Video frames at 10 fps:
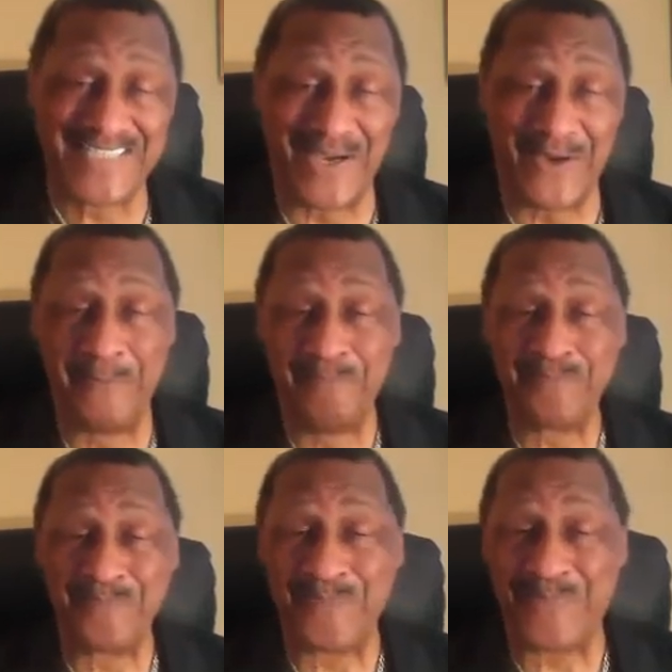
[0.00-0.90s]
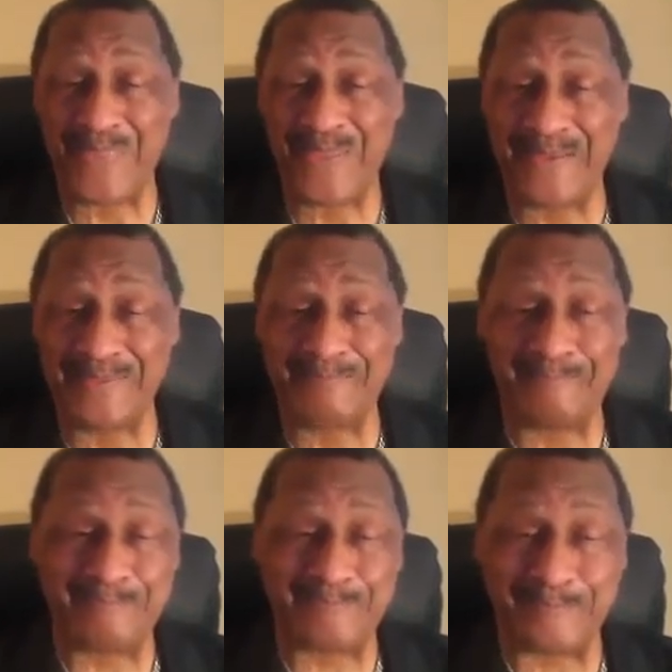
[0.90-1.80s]

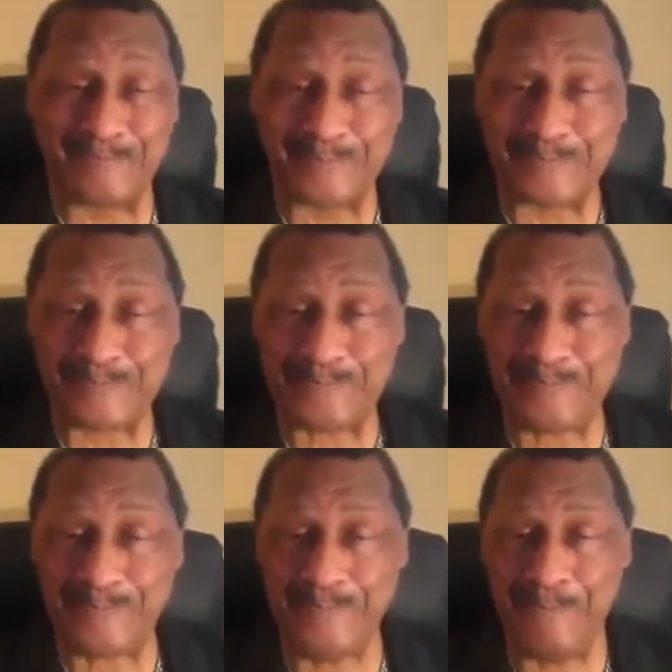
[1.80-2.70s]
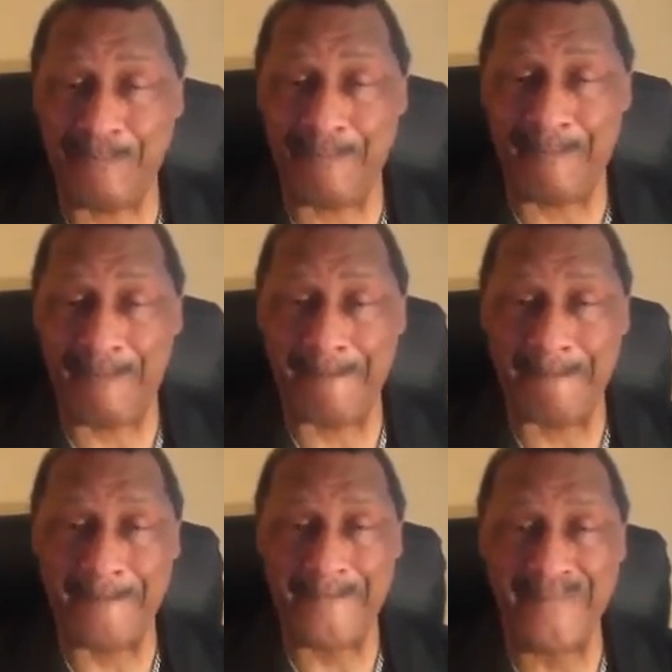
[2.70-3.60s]

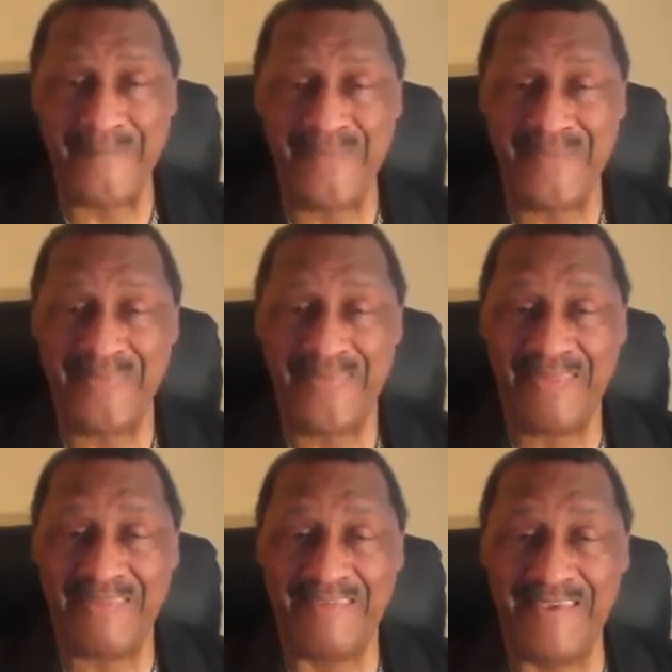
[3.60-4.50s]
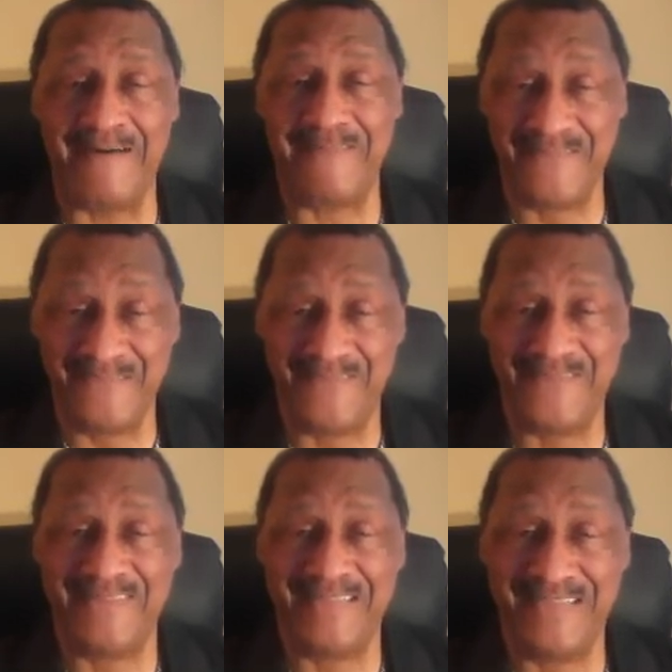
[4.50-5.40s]

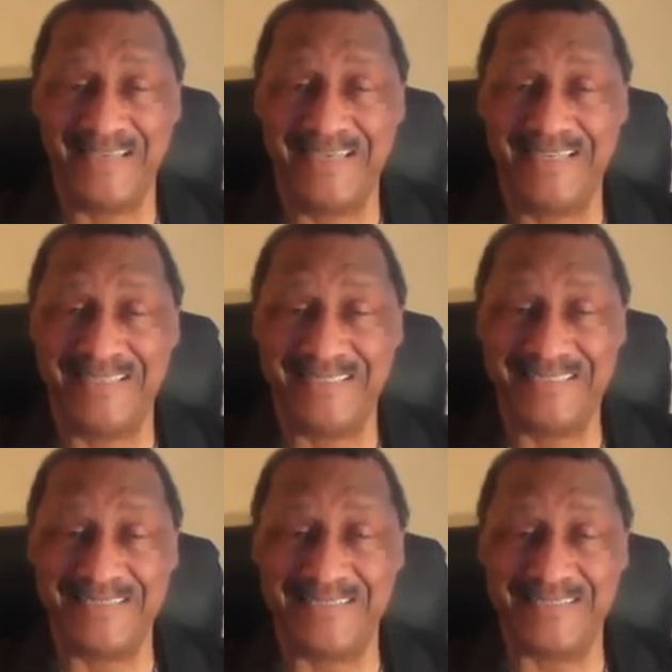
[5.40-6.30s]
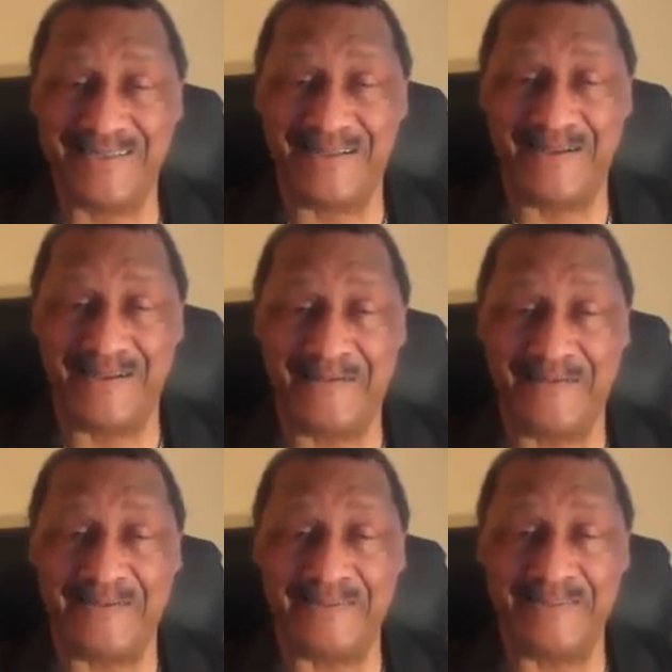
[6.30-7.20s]

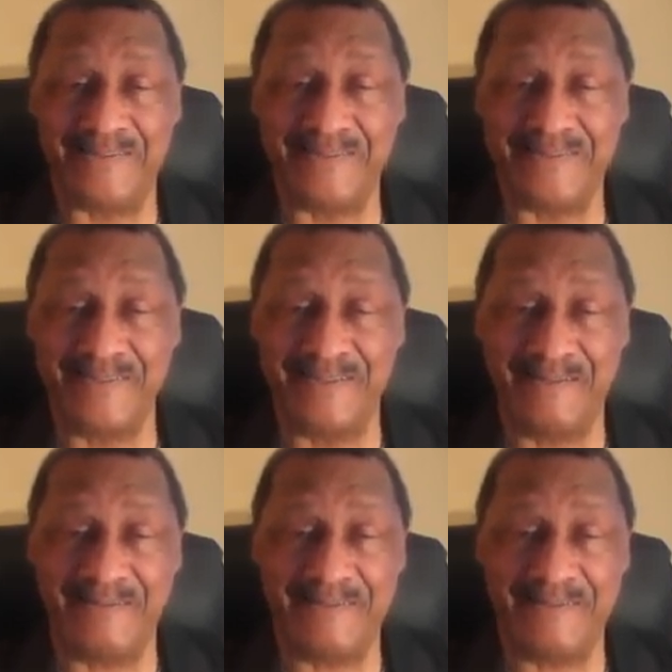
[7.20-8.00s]
(not speaking)